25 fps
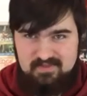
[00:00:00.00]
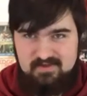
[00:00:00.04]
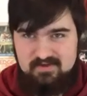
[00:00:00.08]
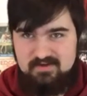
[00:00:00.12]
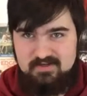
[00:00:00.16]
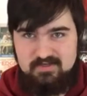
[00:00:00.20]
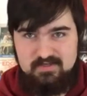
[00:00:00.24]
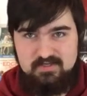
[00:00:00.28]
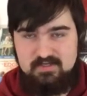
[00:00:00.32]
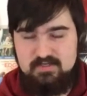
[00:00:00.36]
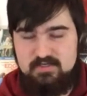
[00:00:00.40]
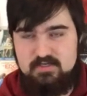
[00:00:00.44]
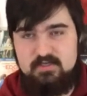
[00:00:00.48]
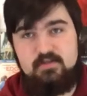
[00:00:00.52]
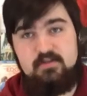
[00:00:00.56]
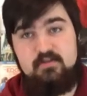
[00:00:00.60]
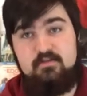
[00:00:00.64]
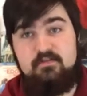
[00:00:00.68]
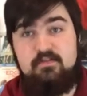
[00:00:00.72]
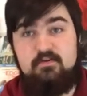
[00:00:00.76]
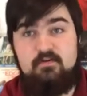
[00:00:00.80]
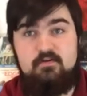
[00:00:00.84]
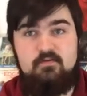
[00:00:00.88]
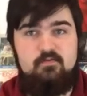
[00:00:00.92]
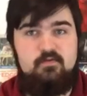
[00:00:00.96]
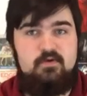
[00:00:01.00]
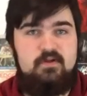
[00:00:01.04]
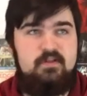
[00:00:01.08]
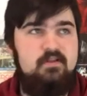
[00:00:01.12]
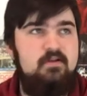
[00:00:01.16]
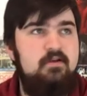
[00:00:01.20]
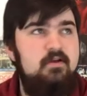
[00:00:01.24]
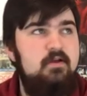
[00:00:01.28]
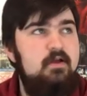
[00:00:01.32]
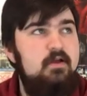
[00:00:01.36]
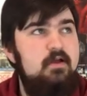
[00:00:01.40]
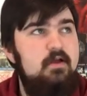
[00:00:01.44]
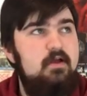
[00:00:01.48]
ugh, the third one.
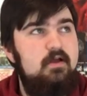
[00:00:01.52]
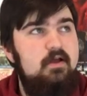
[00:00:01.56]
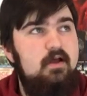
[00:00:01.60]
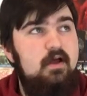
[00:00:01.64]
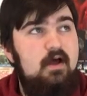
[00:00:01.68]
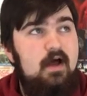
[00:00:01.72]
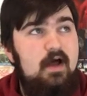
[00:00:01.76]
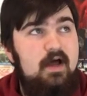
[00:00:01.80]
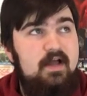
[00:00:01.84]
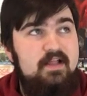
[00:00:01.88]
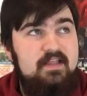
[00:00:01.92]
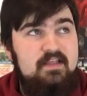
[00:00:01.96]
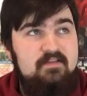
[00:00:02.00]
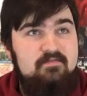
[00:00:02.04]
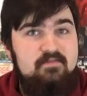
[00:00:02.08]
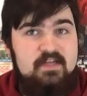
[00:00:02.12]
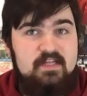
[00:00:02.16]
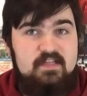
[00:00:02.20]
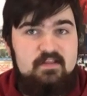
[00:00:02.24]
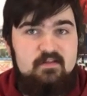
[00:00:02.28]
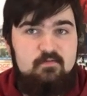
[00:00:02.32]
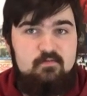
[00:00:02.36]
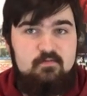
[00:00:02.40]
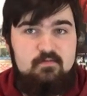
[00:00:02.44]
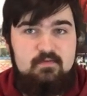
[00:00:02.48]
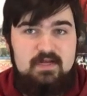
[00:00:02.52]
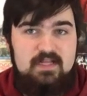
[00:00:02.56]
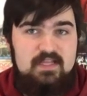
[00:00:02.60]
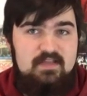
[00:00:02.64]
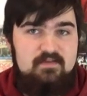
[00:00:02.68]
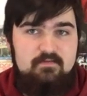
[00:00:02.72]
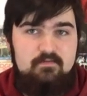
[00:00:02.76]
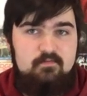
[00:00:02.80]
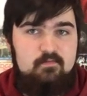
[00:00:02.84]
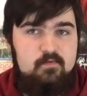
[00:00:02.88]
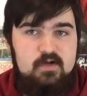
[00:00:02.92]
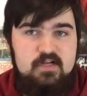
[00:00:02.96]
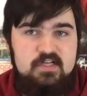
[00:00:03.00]
I didn't even get the I didn't
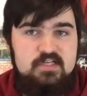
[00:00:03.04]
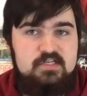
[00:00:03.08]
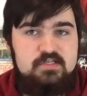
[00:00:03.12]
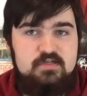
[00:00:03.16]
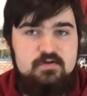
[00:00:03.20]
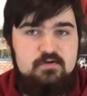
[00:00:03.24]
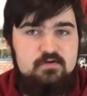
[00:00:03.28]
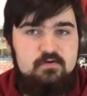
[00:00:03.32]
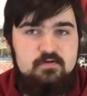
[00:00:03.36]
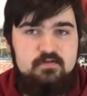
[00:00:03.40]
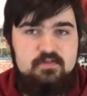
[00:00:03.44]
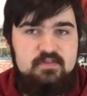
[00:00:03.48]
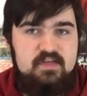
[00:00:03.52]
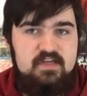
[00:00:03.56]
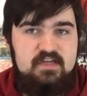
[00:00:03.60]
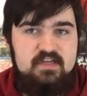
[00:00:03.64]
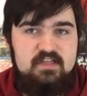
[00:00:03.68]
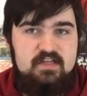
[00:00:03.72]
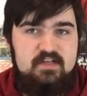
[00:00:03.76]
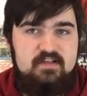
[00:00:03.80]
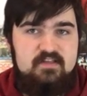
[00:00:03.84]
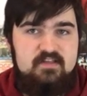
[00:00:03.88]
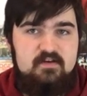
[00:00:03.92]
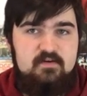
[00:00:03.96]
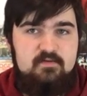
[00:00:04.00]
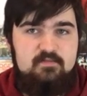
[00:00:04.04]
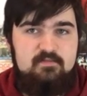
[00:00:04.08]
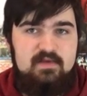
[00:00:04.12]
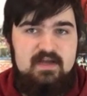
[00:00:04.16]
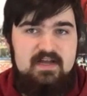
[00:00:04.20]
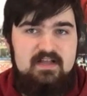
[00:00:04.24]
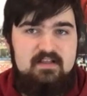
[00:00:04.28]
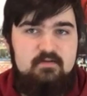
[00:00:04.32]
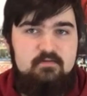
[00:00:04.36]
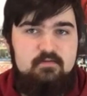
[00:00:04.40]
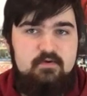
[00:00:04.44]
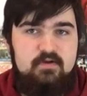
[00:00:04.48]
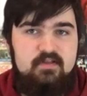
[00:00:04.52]
even watch the whole thing. That's how
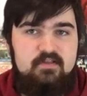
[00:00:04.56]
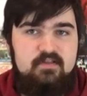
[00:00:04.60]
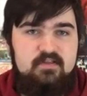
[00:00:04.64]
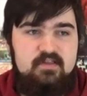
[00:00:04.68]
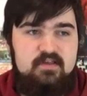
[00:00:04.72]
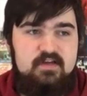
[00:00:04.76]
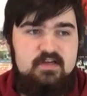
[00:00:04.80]
bad it was.